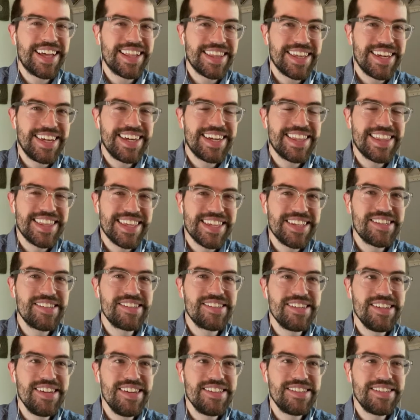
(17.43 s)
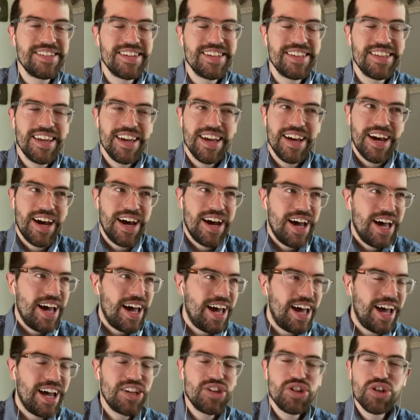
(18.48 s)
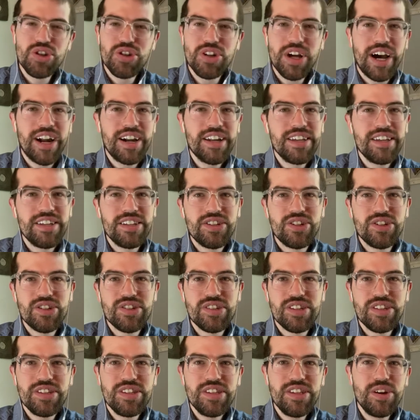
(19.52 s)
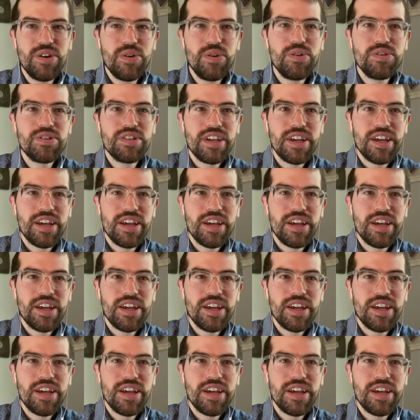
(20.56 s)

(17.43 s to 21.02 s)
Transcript: Liga this season. Ancelotti just knows